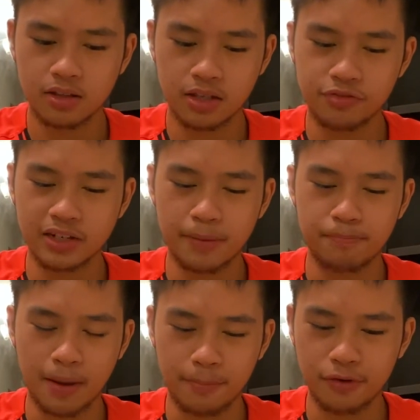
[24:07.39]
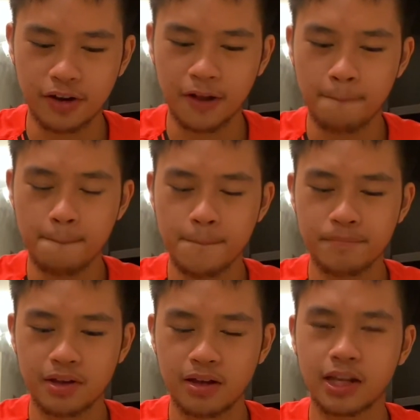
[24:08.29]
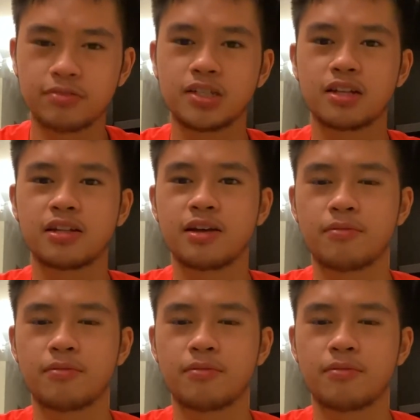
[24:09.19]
Definitely peppery. It gives that